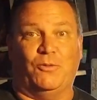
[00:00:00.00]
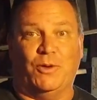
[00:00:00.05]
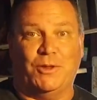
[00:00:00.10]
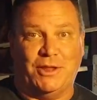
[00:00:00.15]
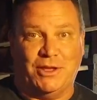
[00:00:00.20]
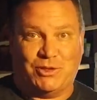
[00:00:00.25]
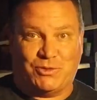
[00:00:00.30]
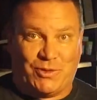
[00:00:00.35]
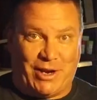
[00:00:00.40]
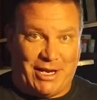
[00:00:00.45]

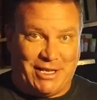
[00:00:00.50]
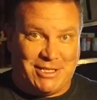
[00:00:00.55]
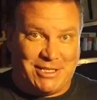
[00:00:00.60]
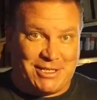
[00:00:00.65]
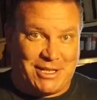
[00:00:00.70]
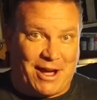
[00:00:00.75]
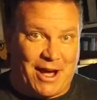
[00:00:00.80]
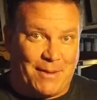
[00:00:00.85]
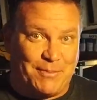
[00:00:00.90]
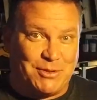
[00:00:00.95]
When this rain
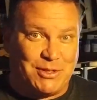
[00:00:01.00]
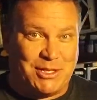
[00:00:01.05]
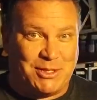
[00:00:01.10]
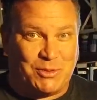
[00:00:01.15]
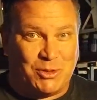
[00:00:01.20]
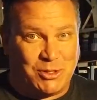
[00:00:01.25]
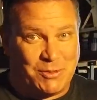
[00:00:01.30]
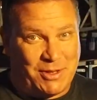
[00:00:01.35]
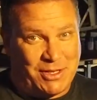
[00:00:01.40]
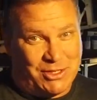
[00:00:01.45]
stops,
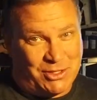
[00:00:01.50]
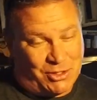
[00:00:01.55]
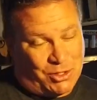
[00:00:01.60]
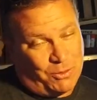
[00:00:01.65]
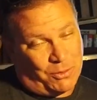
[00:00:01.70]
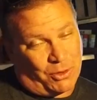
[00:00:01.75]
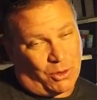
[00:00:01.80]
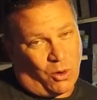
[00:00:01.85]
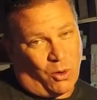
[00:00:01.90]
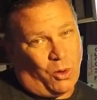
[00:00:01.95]
it's supposed to be
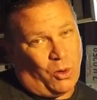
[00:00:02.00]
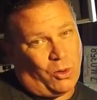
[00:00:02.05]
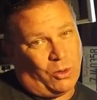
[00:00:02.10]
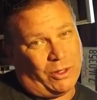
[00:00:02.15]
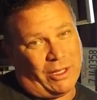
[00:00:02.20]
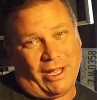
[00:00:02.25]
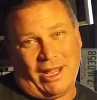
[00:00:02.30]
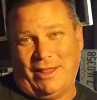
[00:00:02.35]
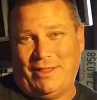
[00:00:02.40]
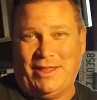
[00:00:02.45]
super
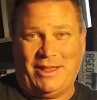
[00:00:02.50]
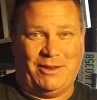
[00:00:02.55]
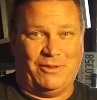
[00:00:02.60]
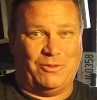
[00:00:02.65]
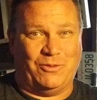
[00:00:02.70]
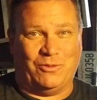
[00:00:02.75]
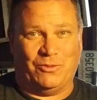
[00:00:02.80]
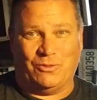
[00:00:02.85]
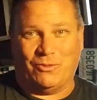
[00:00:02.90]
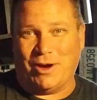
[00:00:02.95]
cold, and
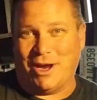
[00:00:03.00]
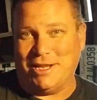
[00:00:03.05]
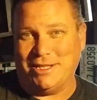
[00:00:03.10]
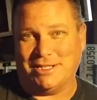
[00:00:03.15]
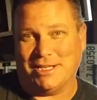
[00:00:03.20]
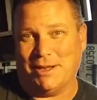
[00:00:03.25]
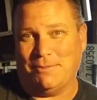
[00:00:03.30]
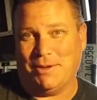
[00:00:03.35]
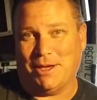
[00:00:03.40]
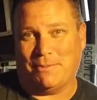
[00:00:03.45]
then
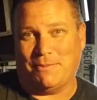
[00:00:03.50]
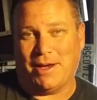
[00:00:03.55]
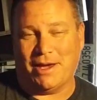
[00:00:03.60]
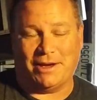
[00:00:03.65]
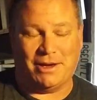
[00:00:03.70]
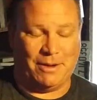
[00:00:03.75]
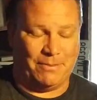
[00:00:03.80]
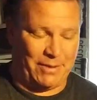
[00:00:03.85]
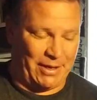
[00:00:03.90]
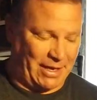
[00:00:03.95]
rain's going to pick
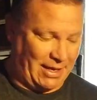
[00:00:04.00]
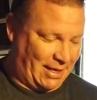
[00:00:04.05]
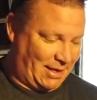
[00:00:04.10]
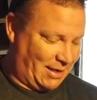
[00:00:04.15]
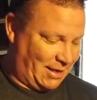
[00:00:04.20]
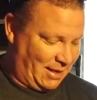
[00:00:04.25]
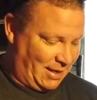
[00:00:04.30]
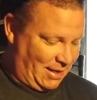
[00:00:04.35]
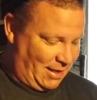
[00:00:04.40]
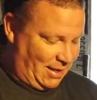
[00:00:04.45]
back up
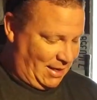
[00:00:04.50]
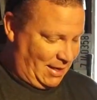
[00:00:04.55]
again.